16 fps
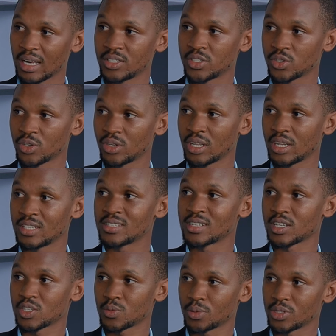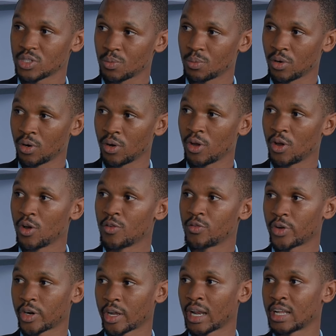Calcitonin is responsible
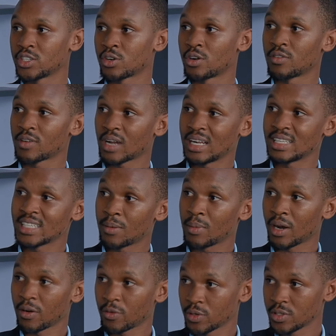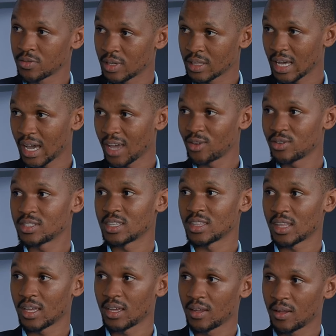for regulation of calcium and phosphate ions
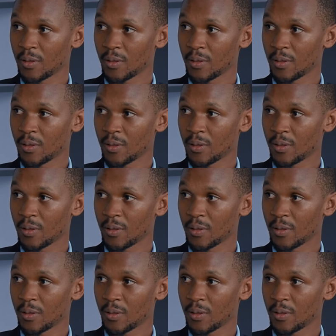in the